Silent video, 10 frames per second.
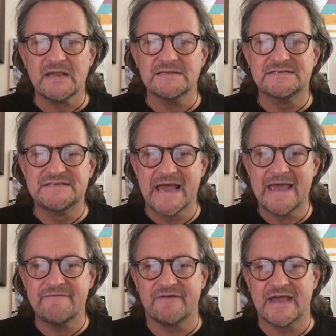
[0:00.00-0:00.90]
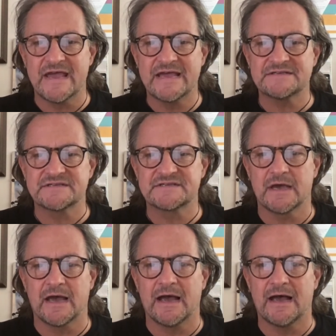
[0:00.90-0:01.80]
Davis,
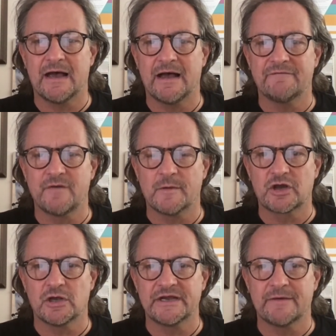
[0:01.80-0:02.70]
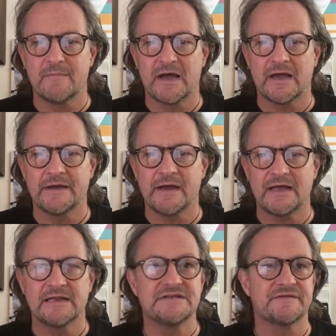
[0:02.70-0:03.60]
former colleague of mine. Hi
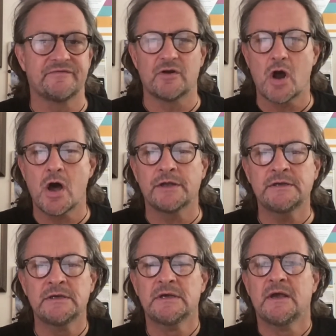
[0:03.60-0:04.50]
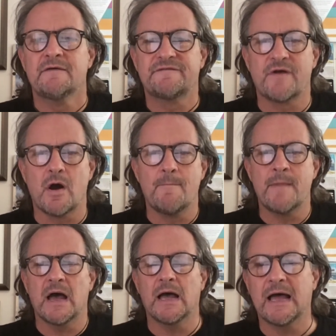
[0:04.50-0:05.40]
Lisa, if you're on, from
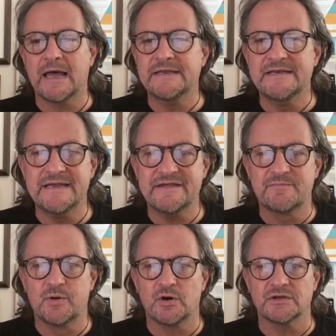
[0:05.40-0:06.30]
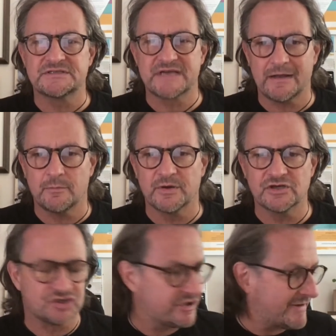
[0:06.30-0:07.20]
Neathport Talbot.
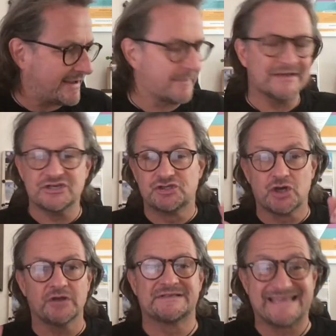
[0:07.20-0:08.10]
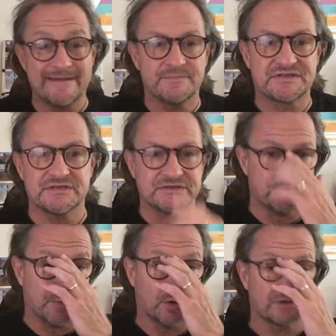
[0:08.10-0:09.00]
She recommended John Timpson's
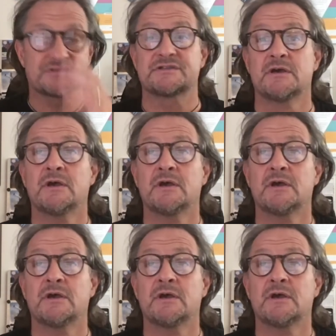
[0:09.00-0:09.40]
books.